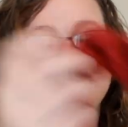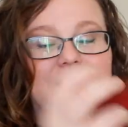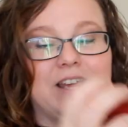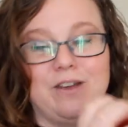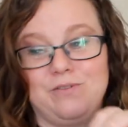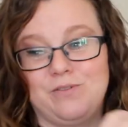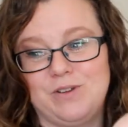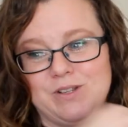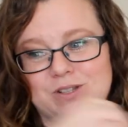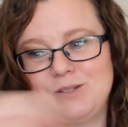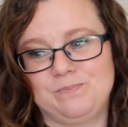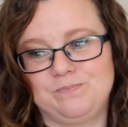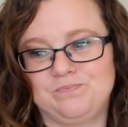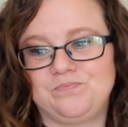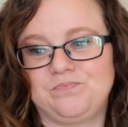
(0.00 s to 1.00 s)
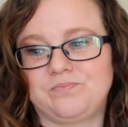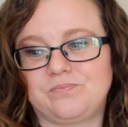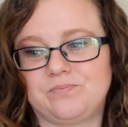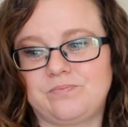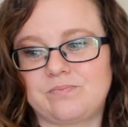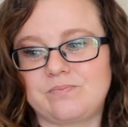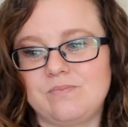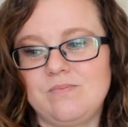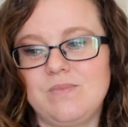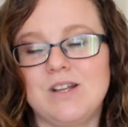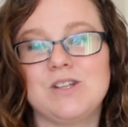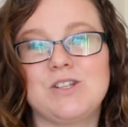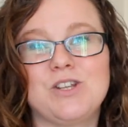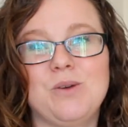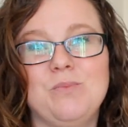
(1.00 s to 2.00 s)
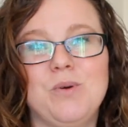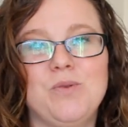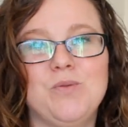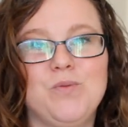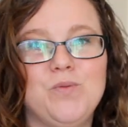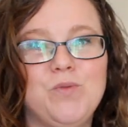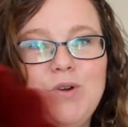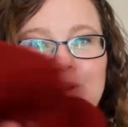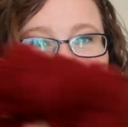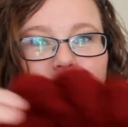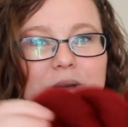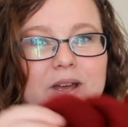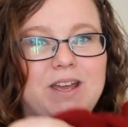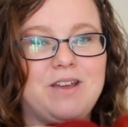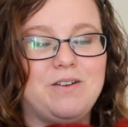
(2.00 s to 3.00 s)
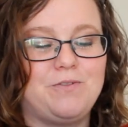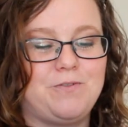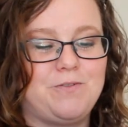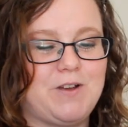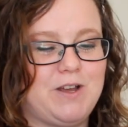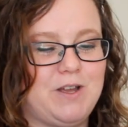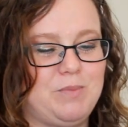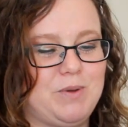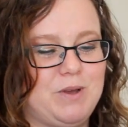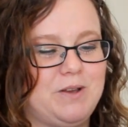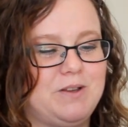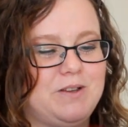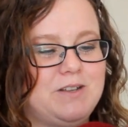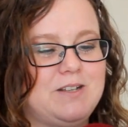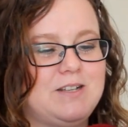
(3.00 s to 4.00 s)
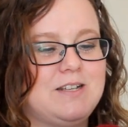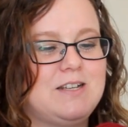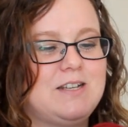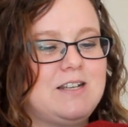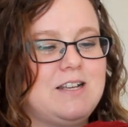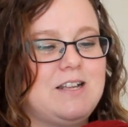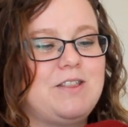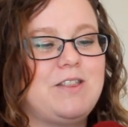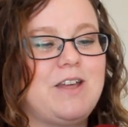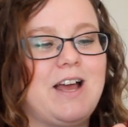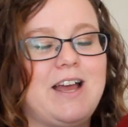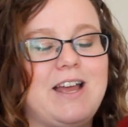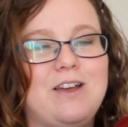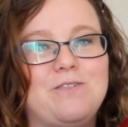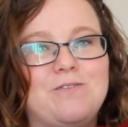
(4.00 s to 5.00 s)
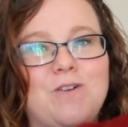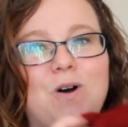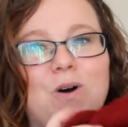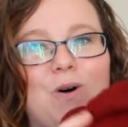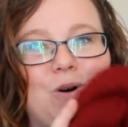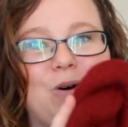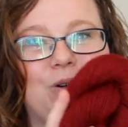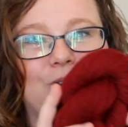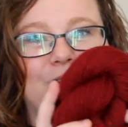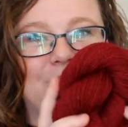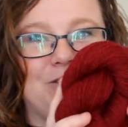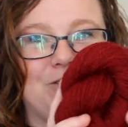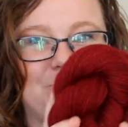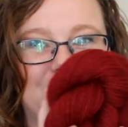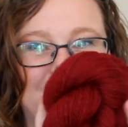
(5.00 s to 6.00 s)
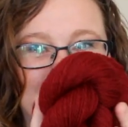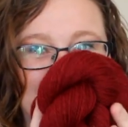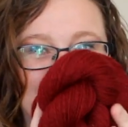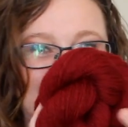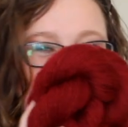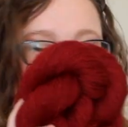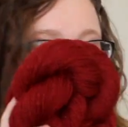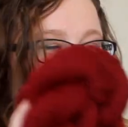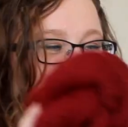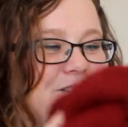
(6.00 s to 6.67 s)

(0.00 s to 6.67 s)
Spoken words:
gave us some ruby fibre that I have all finished.